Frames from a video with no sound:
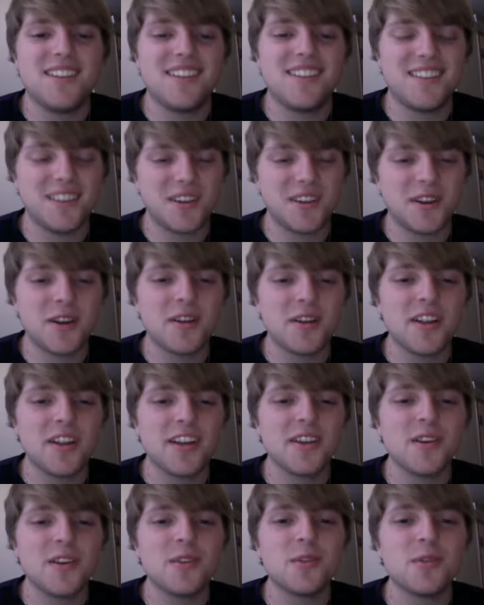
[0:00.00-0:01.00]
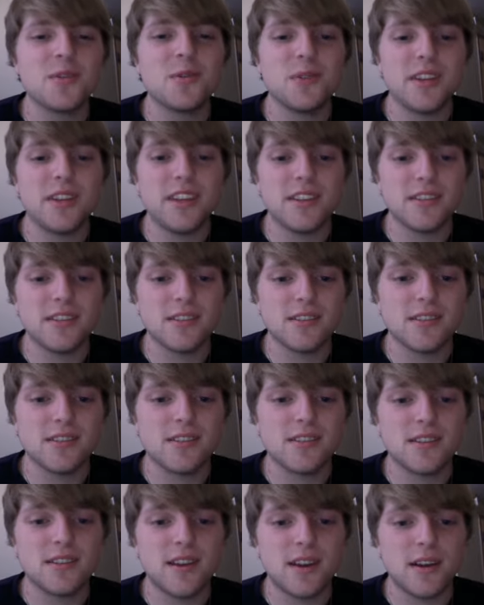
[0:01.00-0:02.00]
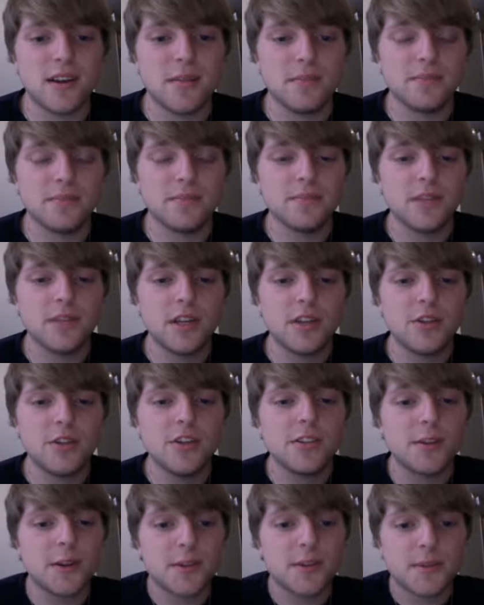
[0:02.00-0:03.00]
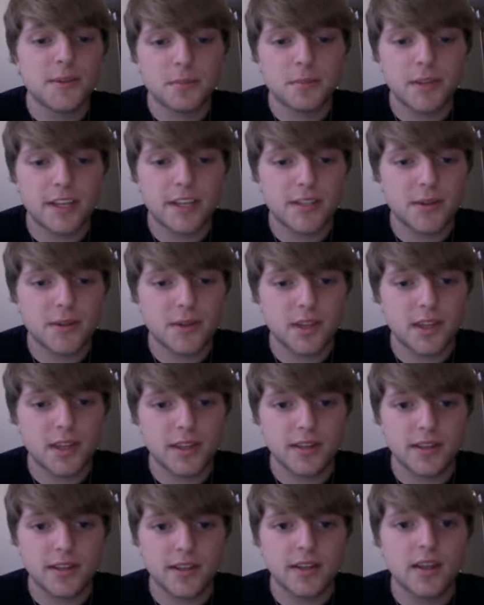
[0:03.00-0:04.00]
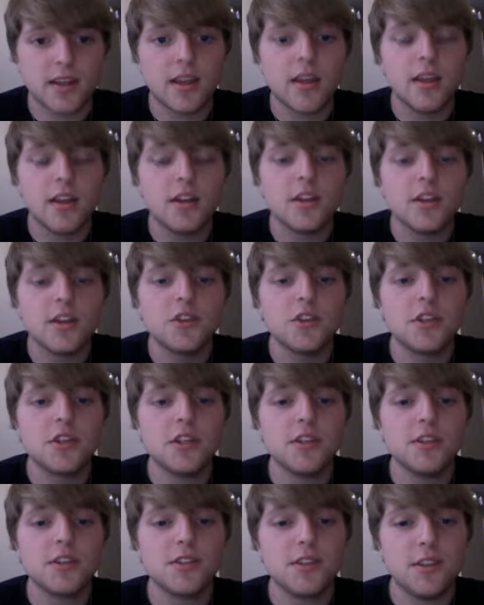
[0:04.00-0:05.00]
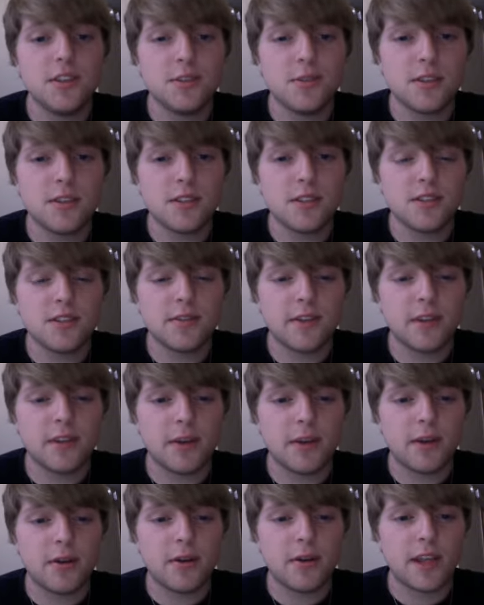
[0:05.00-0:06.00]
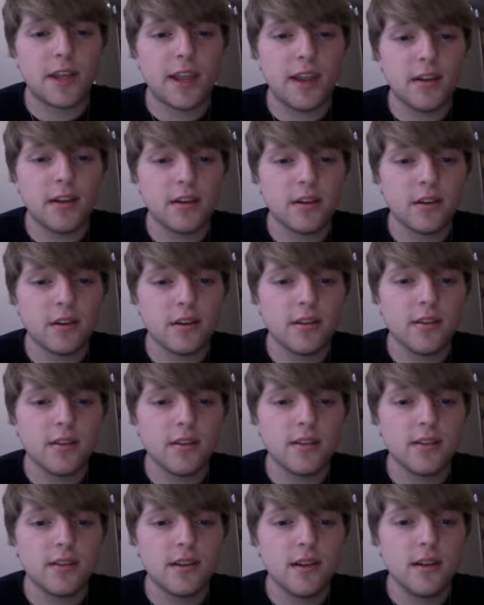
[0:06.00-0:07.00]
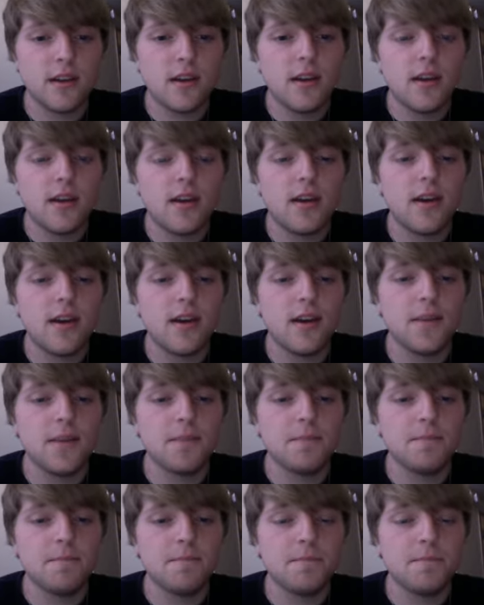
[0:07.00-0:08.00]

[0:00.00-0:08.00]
the girl I know who heals, she's always been blessed with healing. She just uses divine power to aid her. Um,